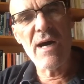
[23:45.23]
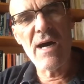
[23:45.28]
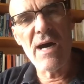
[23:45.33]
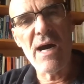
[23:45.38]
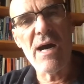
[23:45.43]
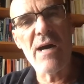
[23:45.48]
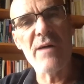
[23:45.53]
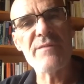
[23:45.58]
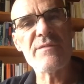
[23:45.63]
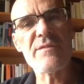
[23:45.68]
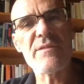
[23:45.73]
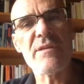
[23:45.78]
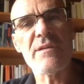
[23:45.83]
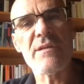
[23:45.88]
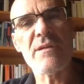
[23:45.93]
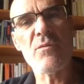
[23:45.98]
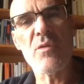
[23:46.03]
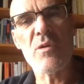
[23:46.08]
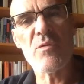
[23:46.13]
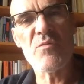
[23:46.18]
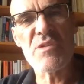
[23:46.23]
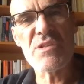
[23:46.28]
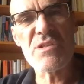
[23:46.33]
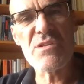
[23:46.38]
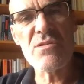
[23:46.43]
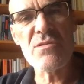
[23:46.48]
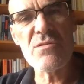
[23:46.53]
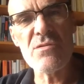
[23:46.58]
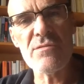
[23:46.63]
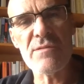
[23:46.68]
after World War
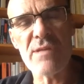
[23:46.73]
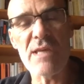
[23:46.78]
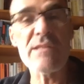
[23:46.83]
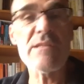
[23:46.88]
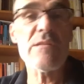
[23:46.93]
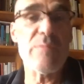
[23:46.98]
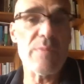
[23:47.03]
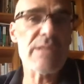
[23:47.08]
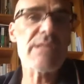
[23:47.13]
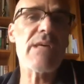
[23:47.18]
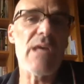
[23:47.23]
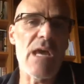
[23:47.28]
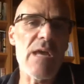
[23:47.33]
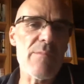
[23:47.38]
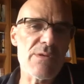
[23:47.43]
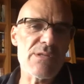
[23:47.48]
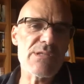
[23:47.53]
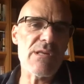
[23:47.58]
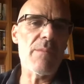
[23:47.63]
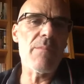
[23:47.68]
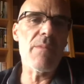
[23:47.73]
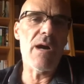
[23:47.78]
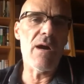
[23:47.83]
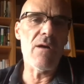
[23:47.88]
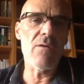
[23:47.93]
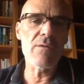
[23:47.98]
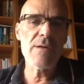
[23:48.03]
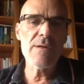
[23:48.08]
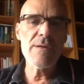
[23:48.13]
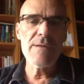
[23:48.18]
II that it became a
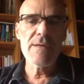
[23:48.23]
somehow